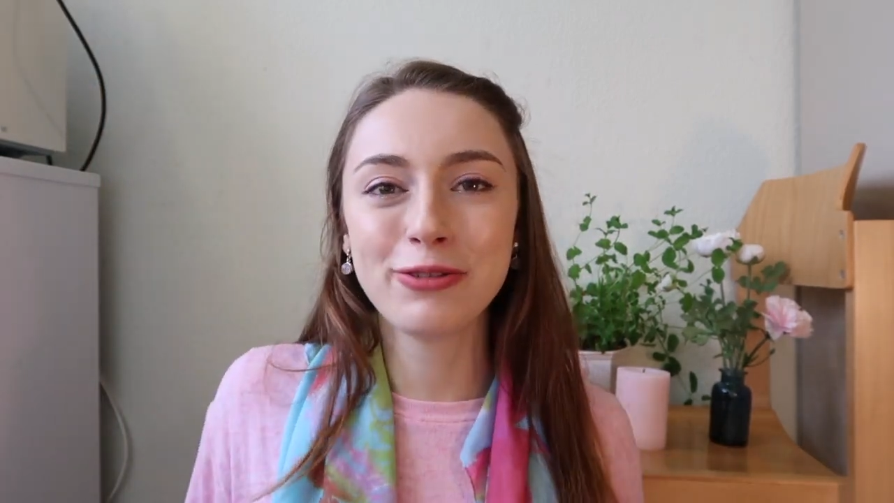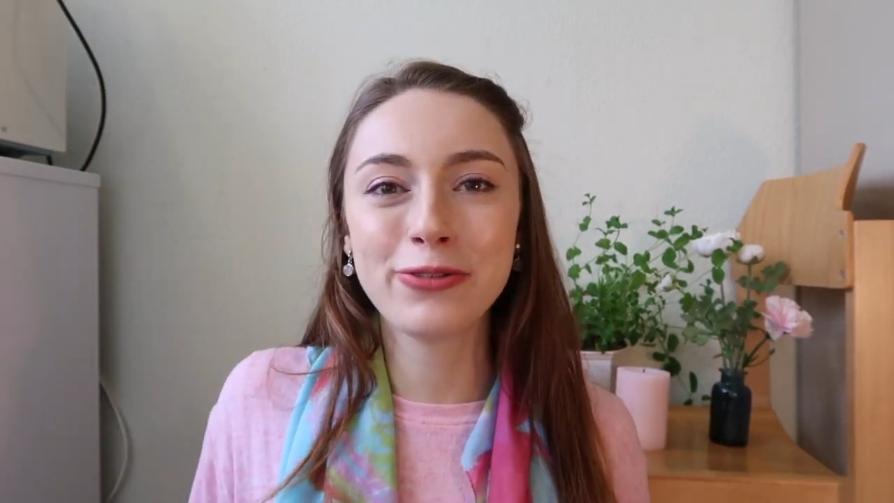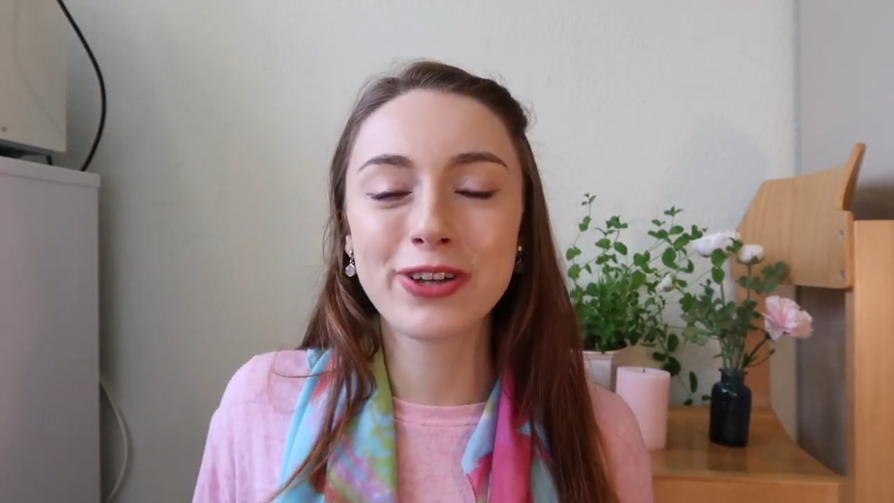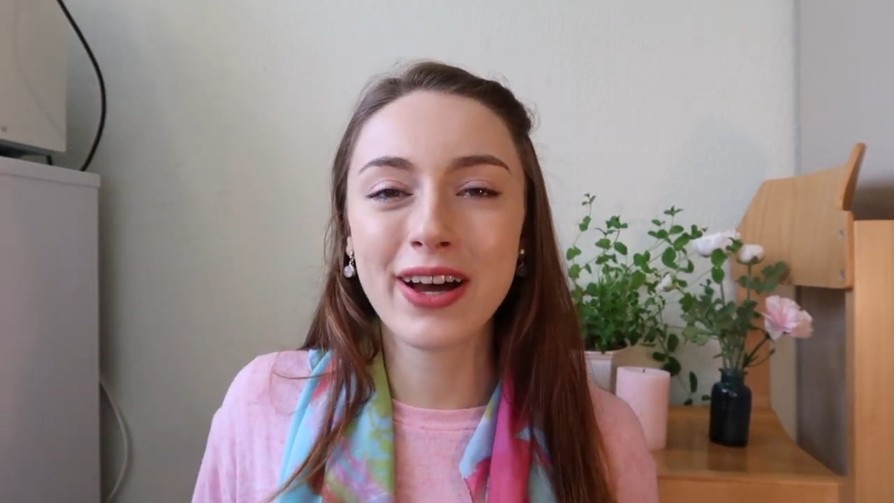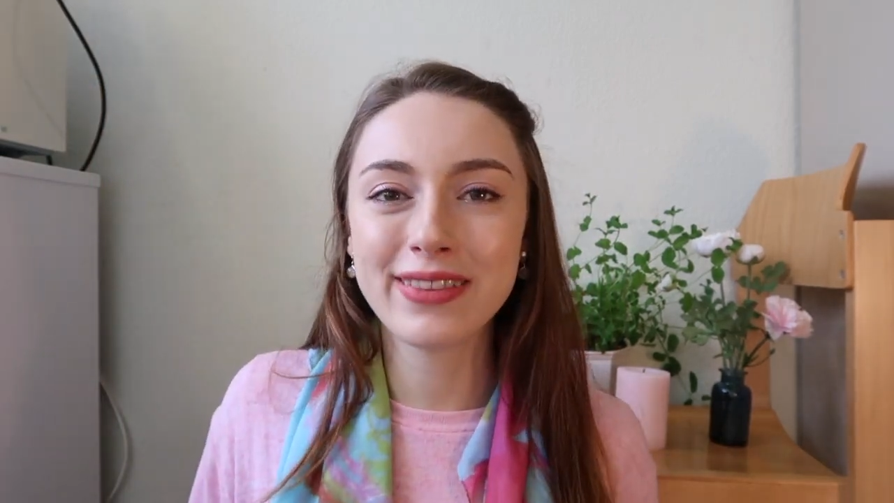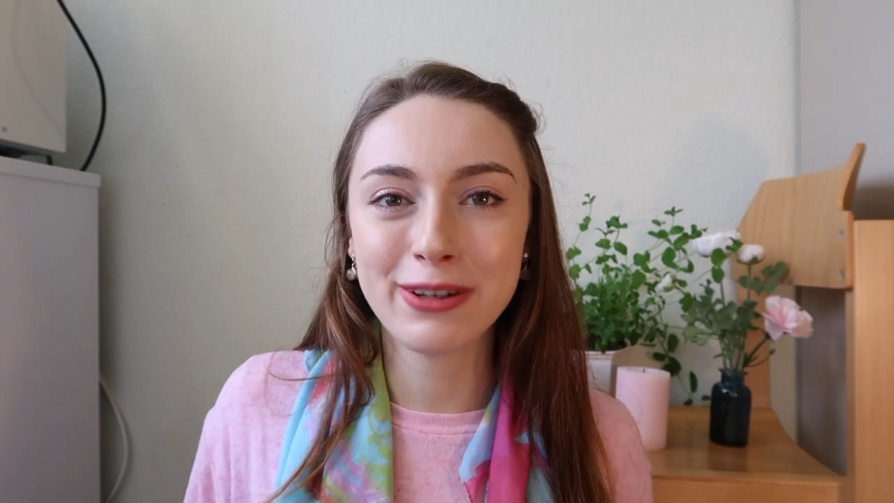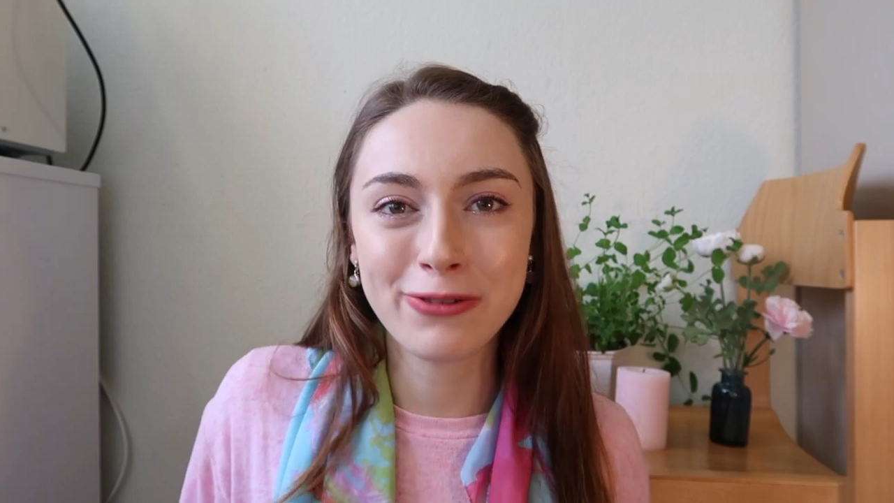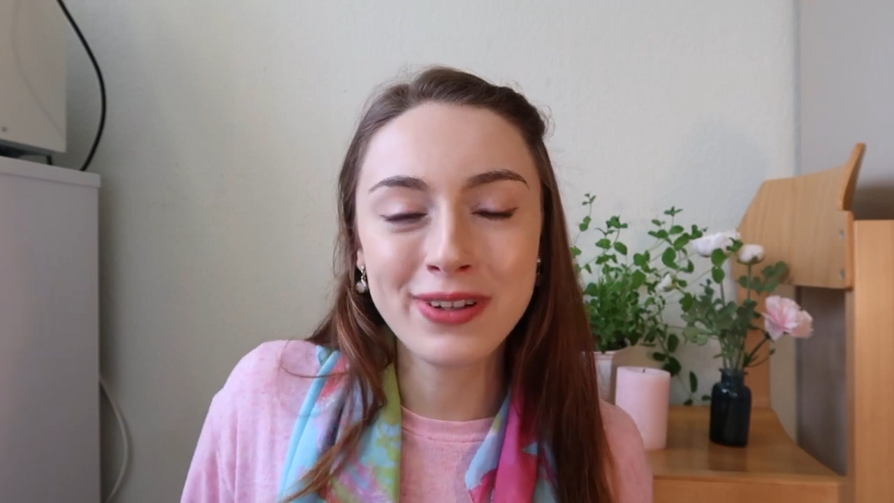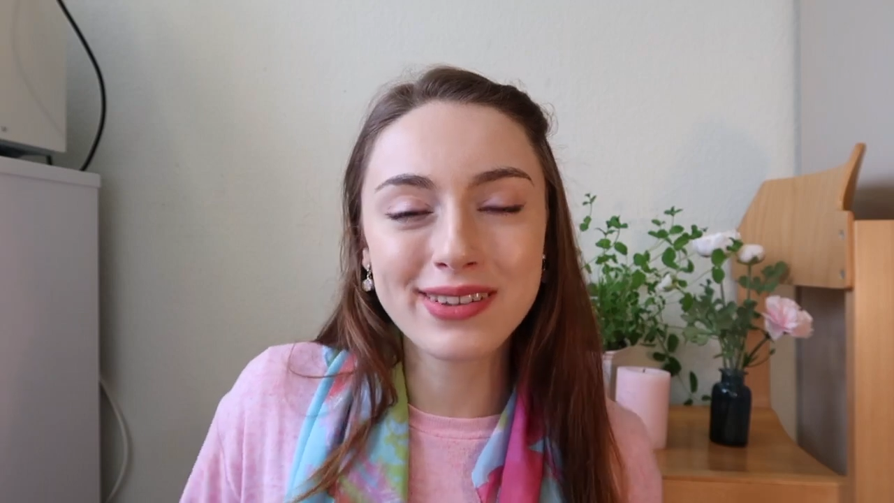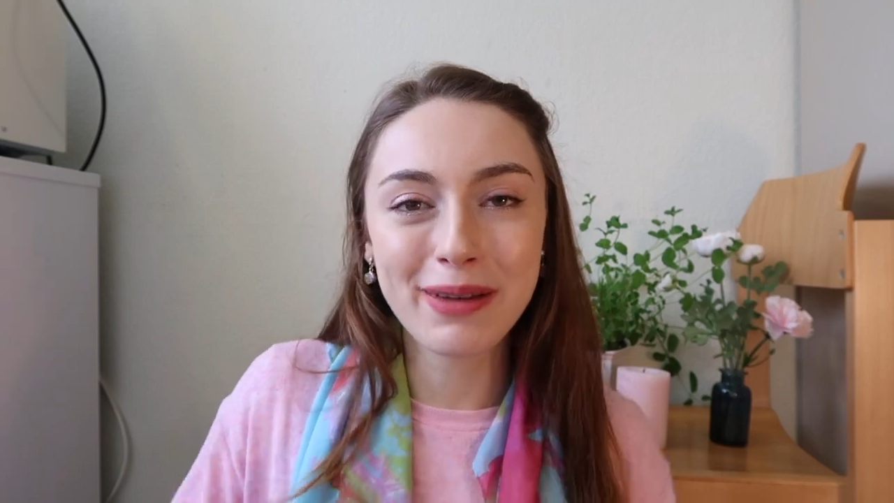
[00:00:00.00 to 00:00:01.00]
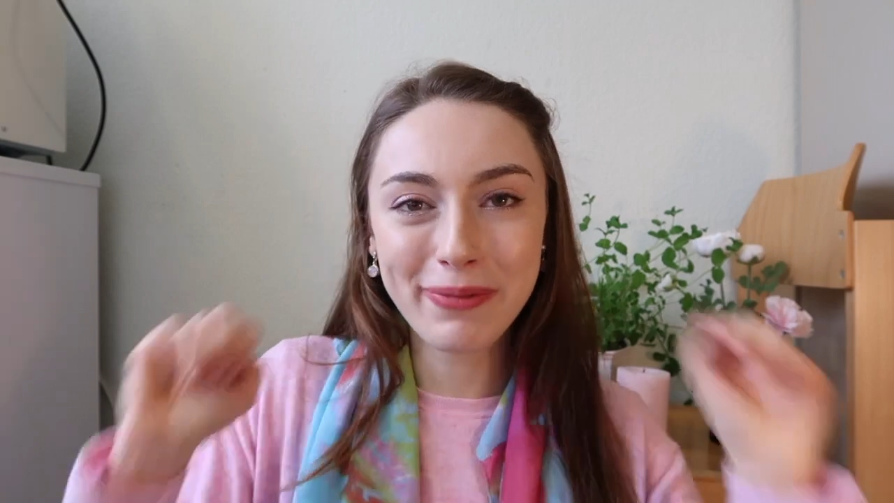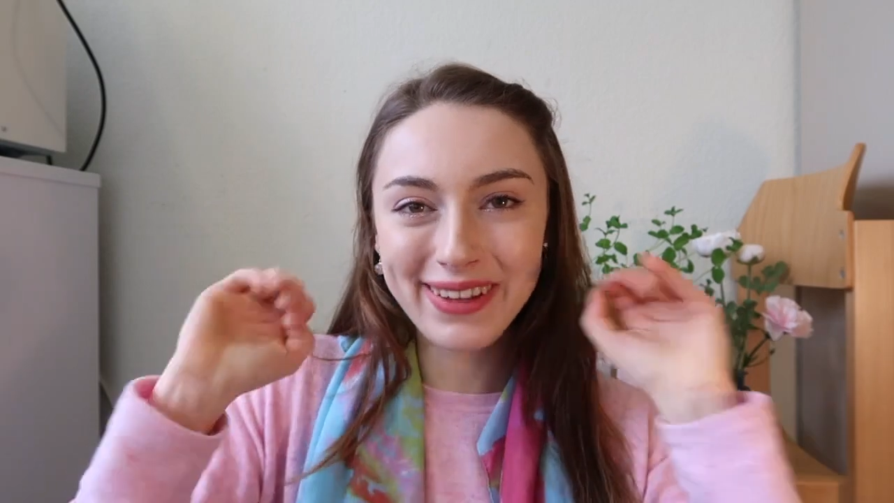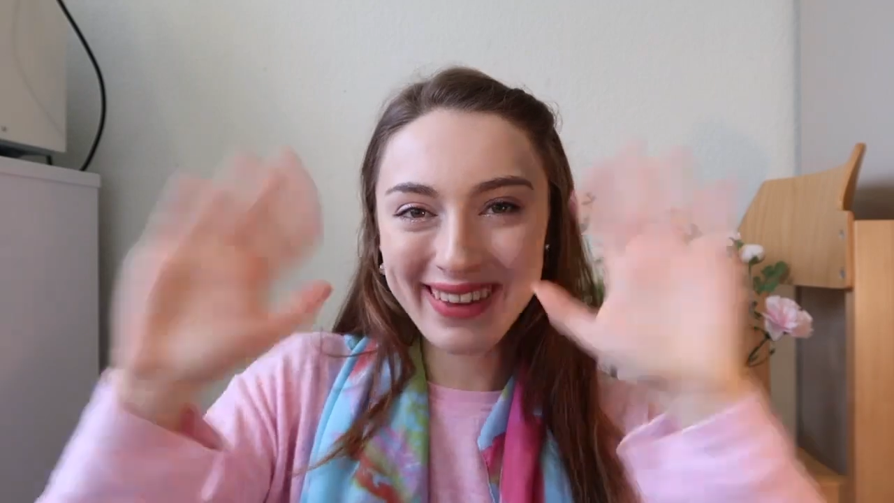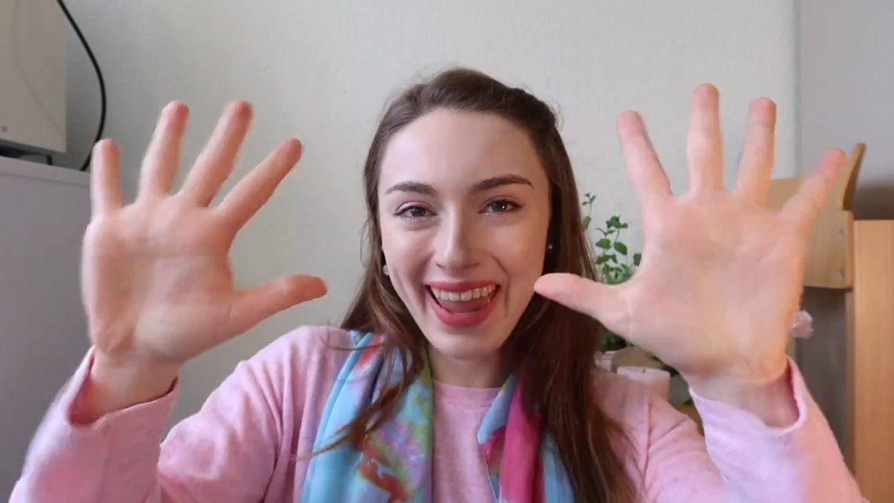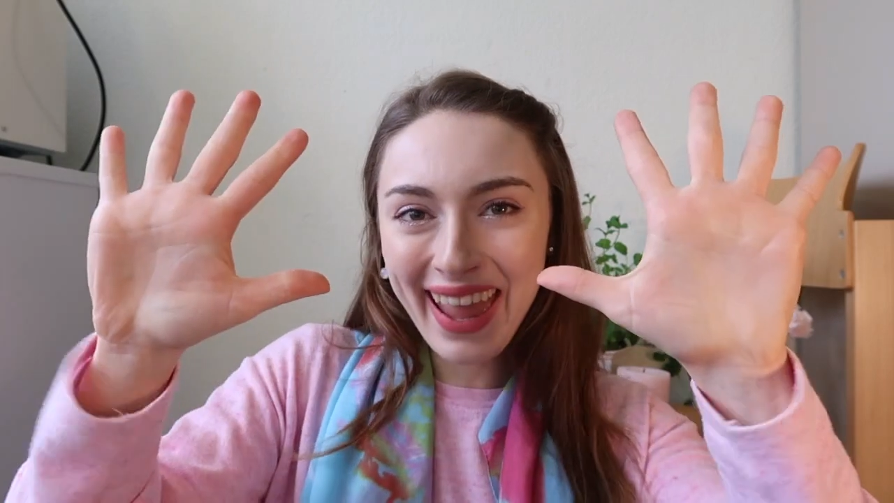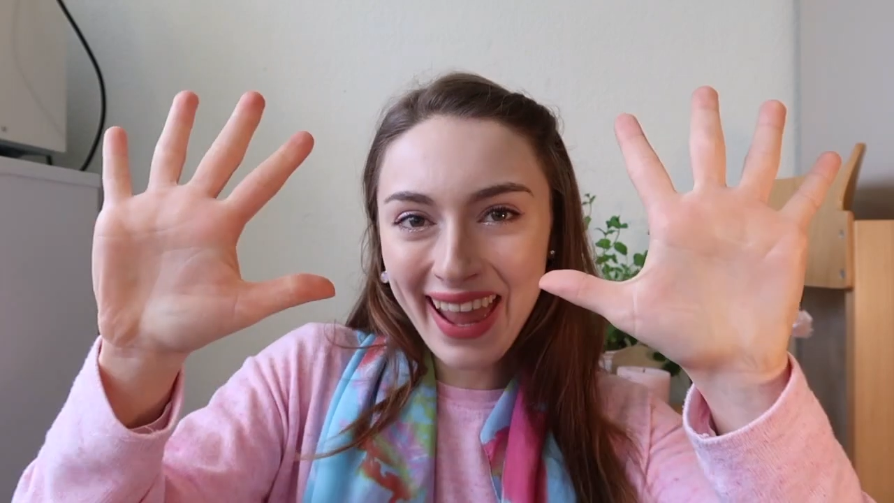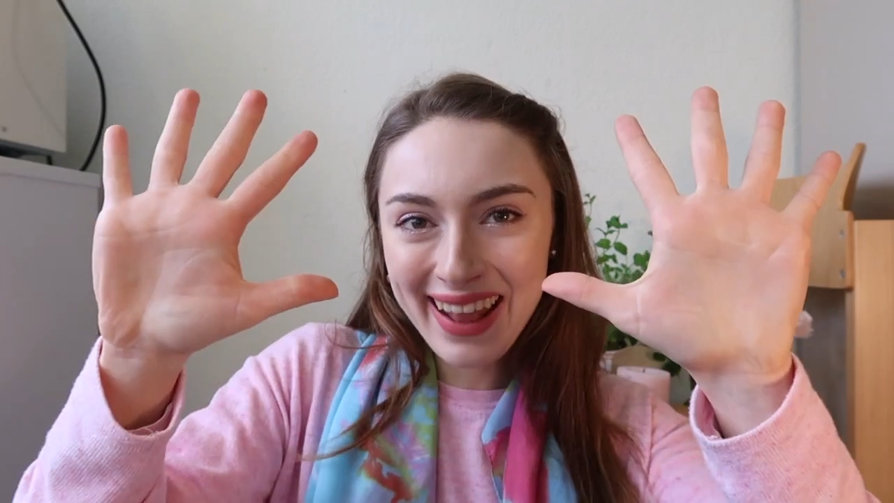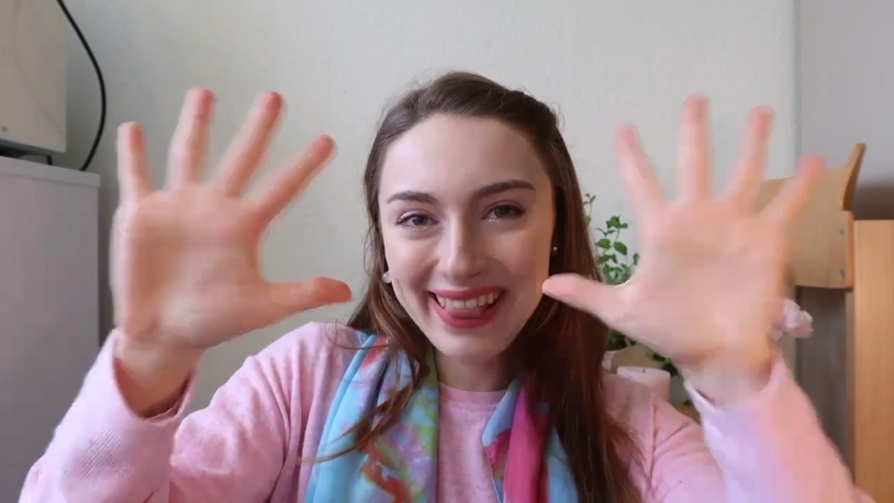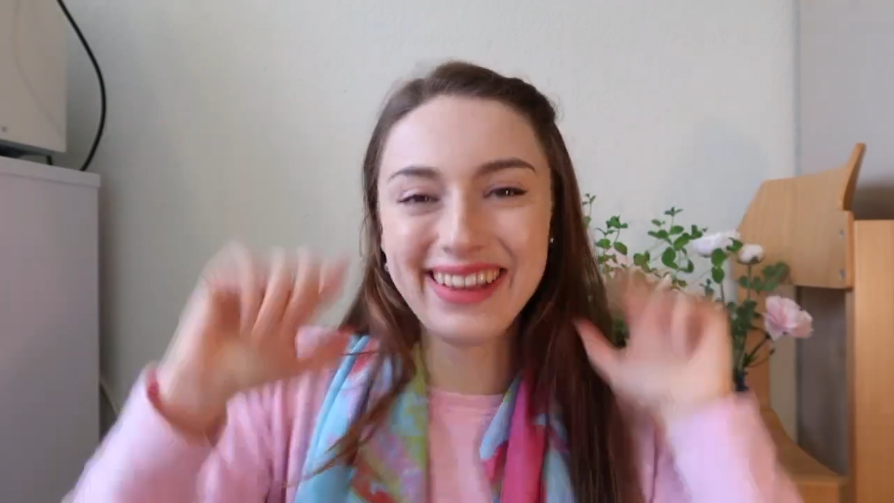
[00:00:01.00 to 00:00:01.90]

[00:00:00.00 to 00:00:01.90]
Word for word: we've got difference number 10.